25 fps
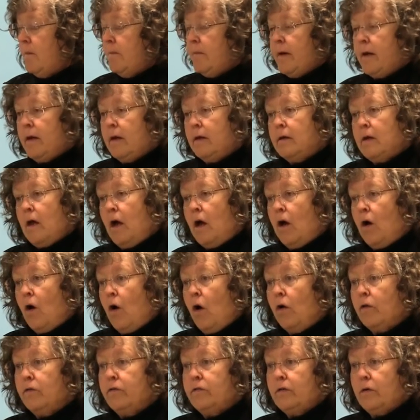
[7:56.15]
but uh,
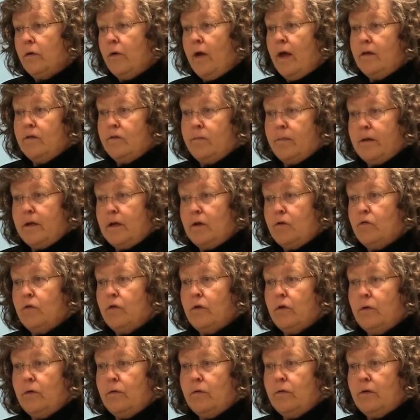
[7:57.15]
also has been
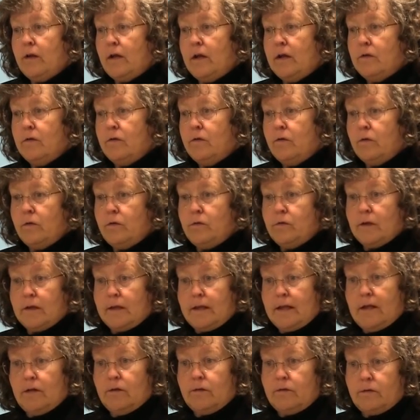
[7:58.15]
introduced into the
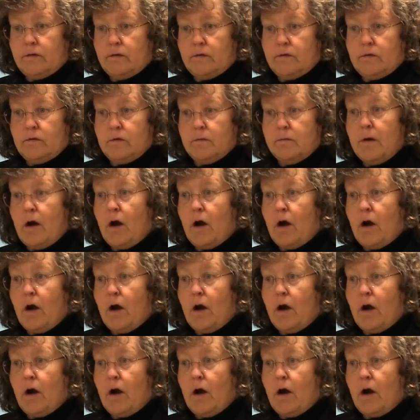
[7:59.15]
legal system,